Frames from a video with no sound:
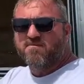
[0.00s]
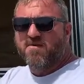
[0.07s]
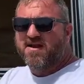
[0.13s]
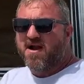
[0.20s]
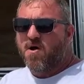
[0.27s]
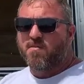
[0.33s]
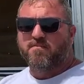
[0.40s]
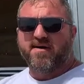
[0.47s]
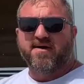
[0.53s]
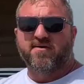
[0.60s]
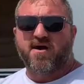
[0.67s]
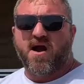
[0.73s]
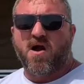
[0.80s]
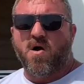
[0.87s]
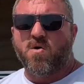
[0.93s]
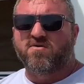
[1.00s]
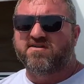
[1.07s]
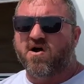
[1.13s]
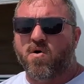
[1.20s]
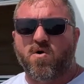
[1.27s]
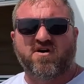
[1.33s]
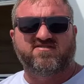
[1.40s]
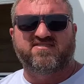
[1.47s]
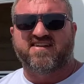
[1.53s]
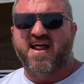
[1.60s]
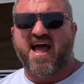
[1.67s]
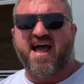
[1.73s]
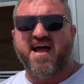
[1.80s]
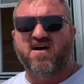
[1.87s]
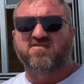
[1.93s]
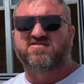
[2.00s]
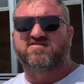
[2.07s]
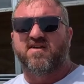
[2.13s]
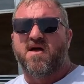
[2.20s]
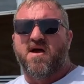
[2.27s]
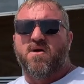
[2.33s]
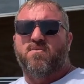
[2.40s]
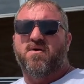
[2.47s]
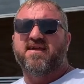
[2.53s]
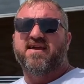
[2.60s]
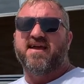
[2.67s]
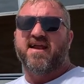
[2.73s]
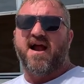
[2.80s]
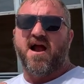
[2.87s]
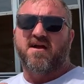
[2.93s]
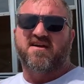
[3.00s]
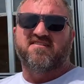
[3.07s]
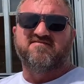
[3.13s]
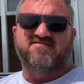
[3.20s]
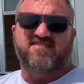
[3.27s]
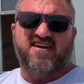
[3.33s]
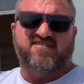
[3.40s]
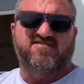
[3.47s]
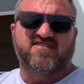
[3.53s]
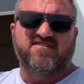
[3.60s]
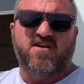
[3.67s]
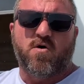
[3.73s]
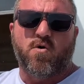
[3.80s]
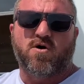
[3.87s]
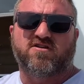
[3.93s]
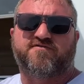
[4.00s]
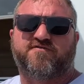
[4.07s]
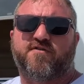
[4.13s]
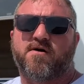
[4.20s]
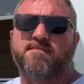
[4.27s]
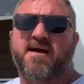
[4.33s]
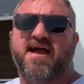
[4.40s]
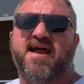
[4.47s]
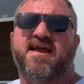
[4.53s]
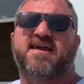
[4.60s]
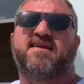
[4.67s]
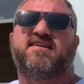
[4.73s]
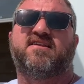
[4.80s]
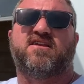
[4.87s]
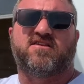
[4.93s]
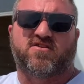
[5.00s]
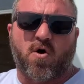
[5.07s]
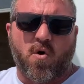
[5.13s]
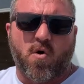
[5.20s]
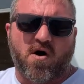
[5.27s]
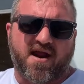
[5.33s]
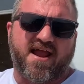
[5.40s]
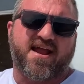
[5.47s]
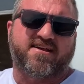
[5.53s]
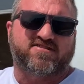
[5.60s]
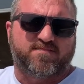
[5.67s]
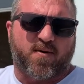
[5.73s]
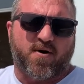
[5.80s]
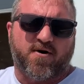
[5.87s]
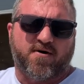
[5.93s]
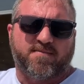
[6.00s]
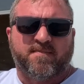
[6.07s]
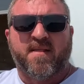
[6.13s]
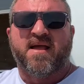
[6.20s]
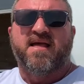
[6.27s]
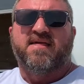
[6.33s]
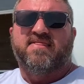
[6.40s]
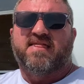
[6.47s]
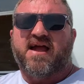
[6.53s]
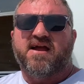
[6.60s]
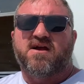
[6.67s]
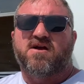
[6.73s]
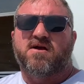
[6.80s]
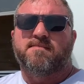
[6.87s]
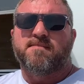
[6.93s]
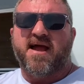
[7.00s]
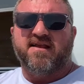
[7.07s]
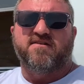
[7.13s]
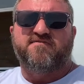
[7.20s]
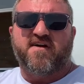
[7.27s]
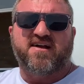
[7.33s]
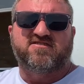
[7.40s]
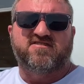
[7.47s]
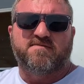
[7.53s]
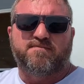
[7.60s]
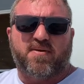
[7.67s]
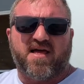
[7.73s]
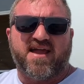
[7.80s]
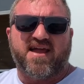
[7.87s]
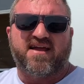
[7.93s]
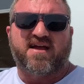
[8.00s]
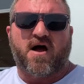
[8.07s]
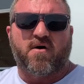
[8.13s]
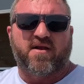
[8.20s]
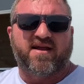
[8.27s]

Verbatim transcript: we don't build our own doors in-house. We get our concession doors from a door expert. They are a manufacturing plant called